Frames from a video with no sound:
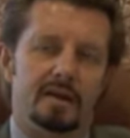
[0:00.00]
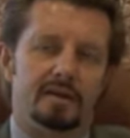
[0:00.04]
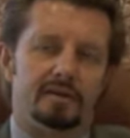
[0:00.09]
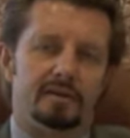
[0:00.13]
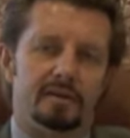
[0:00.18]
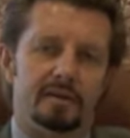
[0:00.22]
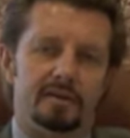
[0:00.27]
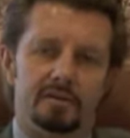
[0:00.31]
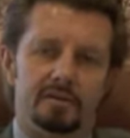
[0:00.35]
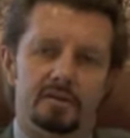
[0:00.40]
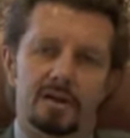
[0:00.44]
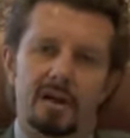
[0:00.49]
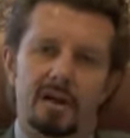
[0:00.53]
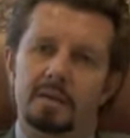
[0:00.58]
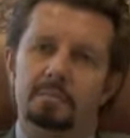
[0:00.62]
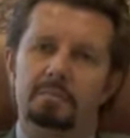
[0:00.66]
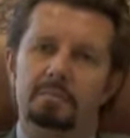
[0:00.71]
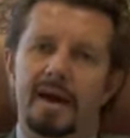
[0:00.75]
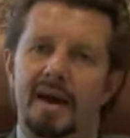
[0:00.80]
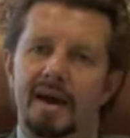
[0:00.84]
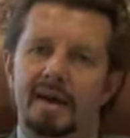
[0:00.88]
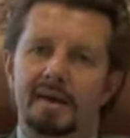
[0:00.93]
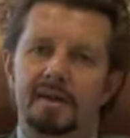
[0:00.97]
Since you come
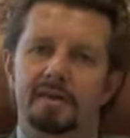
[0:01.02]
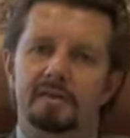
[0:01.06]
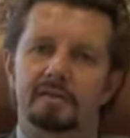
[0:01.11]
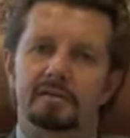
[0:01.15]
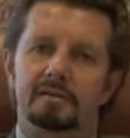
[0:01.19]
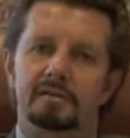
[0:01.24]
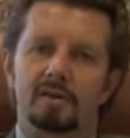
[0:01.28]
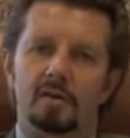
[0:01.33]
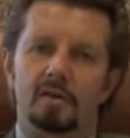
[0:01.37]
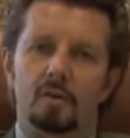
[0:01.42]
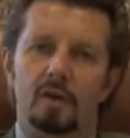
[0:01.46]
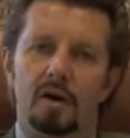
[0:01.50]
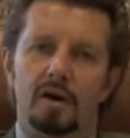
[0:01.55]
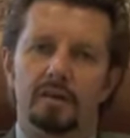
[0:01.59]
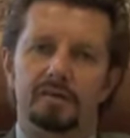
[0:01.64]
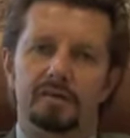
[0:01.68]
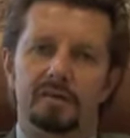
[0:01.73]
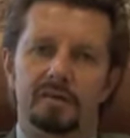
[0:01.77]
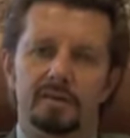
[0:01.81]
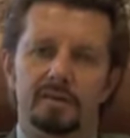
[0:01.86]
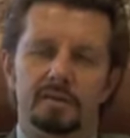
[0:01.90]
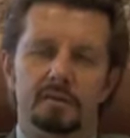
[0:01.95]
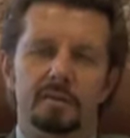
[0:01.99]
back here so
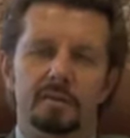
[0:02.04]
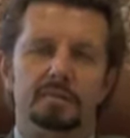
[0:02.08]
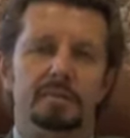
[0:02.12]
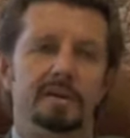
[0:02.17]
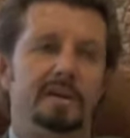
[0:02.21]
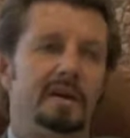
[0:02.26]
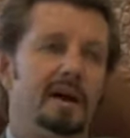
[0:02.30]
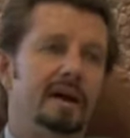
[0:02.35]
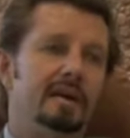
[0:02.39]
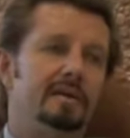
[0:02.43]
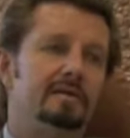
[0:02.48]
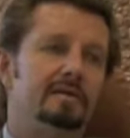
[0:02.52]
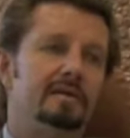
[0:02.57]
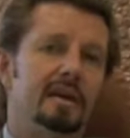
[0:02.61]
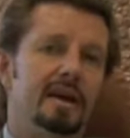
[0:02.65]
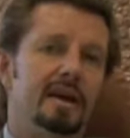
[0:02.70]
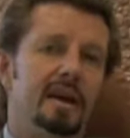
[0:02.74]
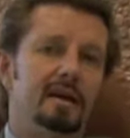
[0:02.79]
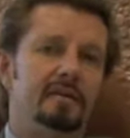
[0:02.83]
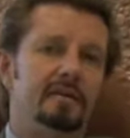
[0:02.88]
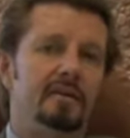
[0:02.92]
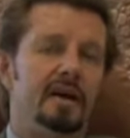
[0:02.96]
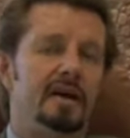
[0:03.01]
often, it would be nice to
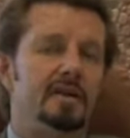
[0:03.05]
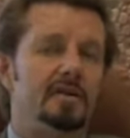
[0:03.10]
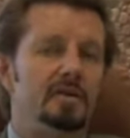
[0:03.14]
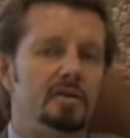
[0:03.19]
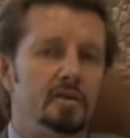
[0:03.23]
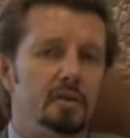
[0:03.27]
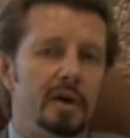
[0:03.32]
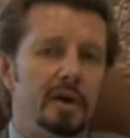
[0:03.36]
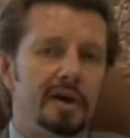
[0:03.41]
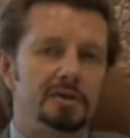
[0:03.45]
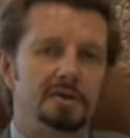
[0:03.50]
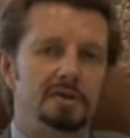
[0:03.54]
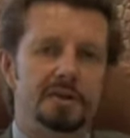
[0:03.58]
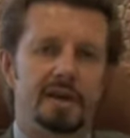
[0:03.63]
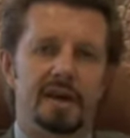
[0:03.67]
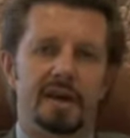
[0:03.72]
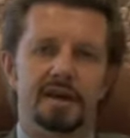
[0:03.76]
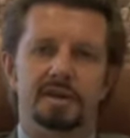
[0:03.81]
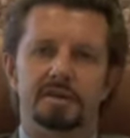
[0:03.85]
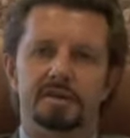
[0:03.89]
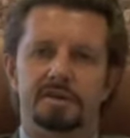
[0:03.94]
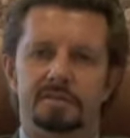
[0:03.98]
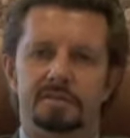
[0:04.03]
have a new
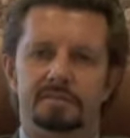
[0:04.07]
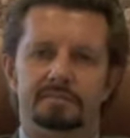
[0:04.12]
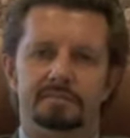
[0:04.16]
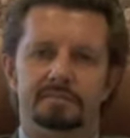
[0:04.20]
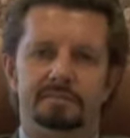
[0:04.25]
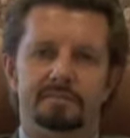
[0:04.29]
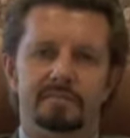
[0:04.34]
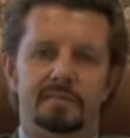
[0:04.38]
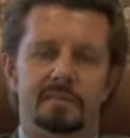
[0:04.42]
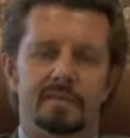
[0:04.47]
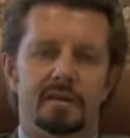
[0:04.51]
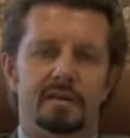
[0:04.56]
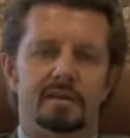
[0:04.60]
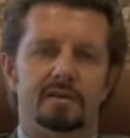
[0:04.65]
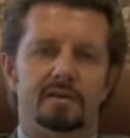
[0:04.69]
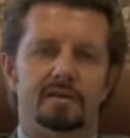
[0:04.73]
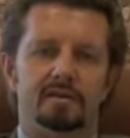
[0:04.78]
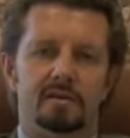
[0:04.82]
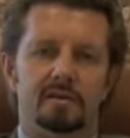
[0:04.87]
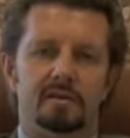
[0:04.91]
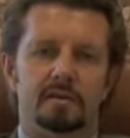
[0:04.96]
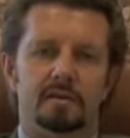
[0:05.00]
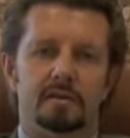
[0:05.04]
education.
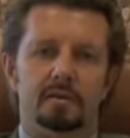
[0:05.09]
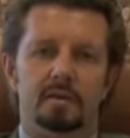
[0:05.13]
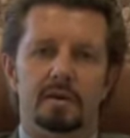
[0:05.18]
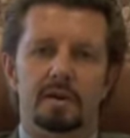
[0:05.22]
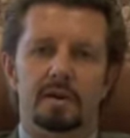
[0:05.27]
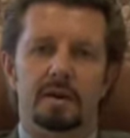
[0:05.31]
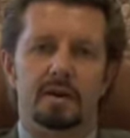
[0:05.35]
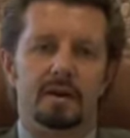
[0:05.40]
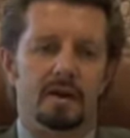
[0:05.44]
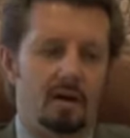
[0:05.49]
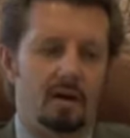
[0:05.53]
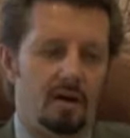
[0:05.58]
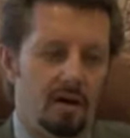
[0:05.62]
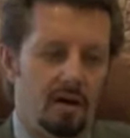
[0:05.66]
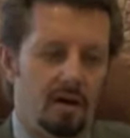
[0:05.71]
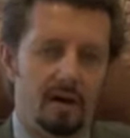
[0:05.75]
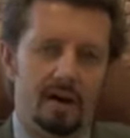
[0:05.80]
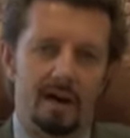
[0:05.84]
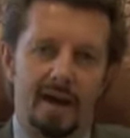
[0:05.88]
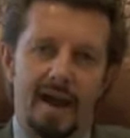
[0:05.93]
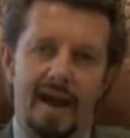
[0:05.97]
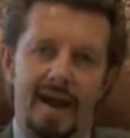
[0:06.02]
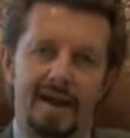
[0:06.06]
So
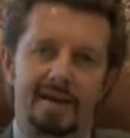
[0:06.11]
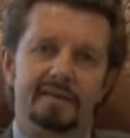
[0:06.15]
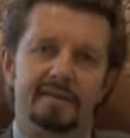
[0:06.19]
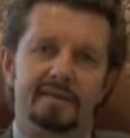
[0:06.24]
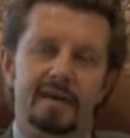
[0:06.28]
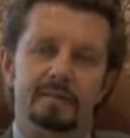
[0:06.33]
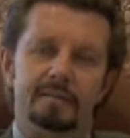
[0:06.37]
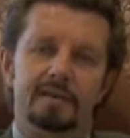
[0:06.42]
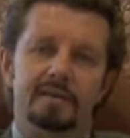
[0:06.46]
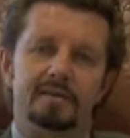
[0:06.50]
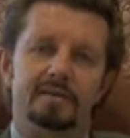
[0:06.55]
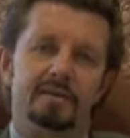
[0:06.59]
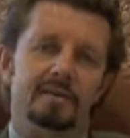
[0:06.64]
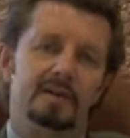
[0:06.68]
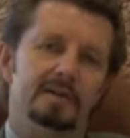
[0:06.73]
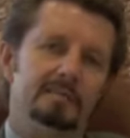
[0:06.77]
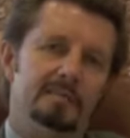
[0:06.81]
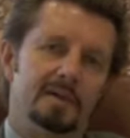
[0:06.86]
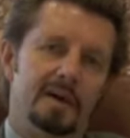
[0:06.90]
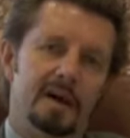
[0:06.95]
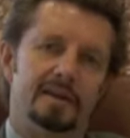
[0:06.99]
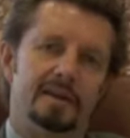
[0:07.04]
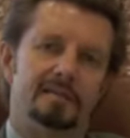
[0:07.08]
our academic
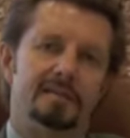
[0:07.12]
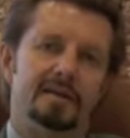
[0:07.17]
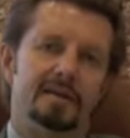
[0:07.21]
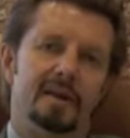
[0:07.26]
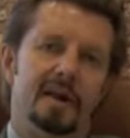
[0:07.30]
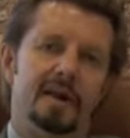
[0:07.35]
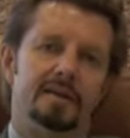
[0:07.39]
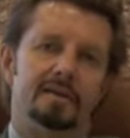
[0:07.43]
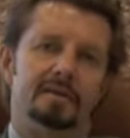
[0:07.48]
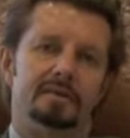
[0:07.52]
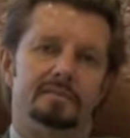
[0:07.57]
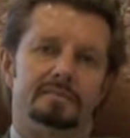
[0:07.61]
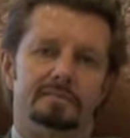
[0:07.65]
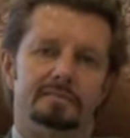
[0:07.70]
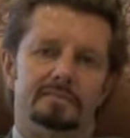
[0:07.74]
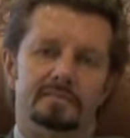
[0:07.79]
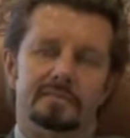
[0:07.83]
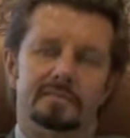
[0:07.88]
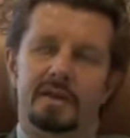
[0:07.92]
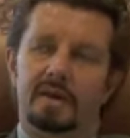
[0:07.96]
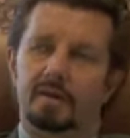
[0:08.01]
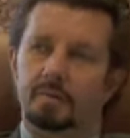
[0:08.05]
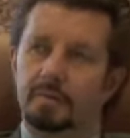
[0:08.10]
team got together
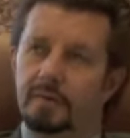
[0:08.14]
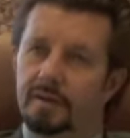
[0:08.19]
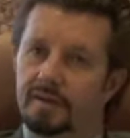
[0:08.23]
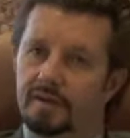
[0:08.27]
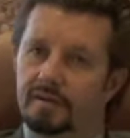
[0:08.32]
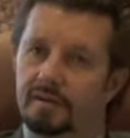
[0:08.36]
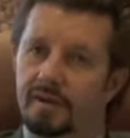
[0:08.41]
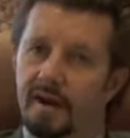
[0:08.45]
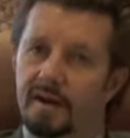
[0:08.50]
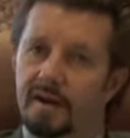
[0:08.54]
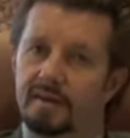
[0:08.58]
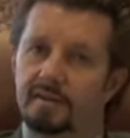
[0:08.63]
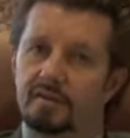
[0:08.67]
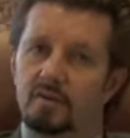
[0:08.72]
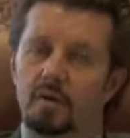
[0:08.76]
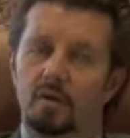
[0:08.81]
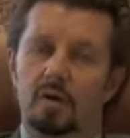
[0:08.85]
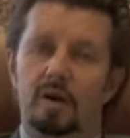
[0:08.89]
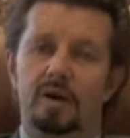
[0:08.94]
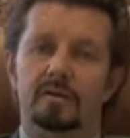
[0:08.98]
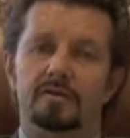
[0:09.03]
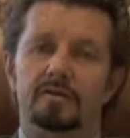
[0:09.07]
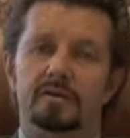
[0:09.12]
and we decided to
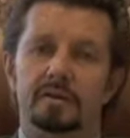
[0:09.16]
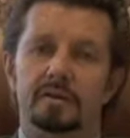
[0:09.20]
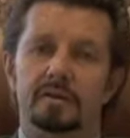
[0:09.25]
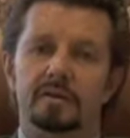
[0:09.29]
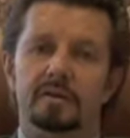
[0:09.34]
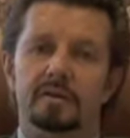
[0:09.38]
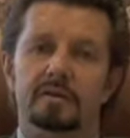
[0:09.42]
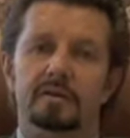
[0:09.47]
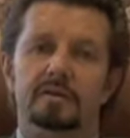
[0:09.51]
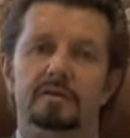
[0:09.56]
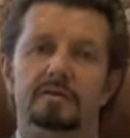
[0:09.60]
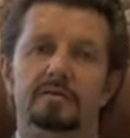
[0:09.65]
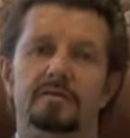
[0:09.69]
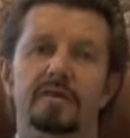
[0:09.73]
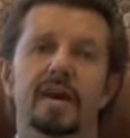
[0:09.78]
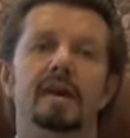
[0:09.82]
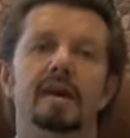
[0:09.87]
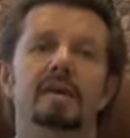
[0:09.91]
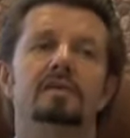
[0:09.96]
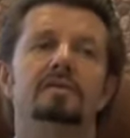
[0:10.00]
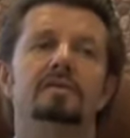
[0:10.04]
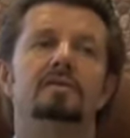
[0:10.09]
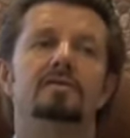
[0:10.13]
offer
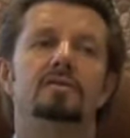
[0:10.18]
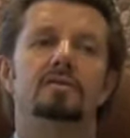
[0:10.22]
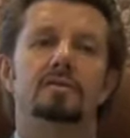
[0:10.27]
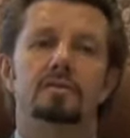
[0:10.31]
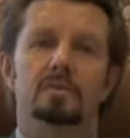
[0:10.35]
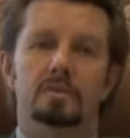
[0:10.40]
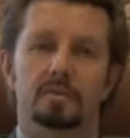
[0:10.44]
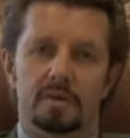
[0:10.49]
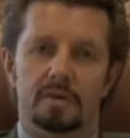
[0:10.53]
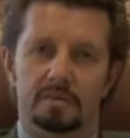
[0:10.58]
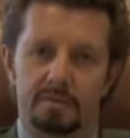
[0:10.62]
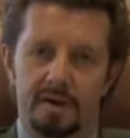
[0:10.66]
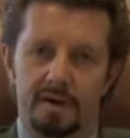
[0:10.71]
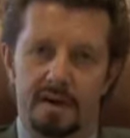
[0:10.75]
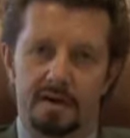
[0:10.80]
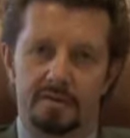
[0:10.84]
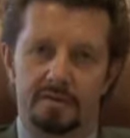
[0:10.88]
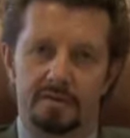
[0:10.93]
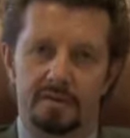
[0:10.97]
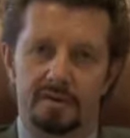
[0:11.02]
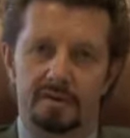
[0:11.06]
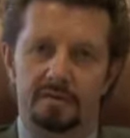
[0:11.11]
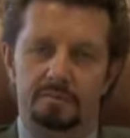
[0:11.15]
phase two
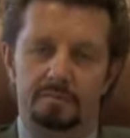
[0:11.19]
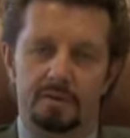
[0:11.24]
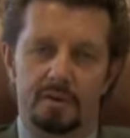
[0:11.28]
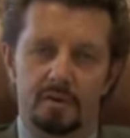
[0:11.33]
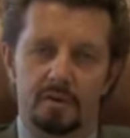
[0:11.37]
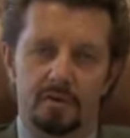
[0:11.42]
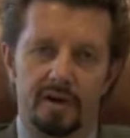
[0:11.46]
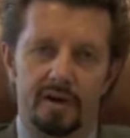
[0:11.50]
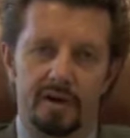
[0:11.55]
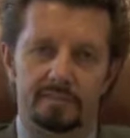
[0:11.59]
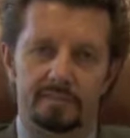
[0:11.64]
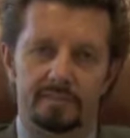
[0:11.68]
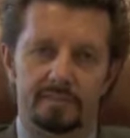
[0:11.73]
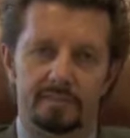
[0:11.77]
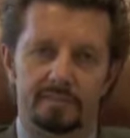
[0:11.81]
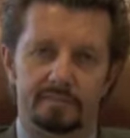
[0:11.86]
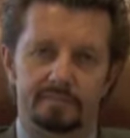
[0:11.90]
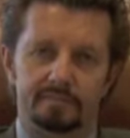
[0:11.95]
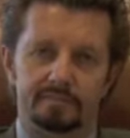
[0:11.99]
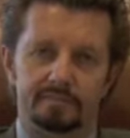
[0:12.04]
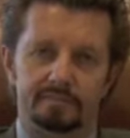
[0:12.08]
Hippocrates programs.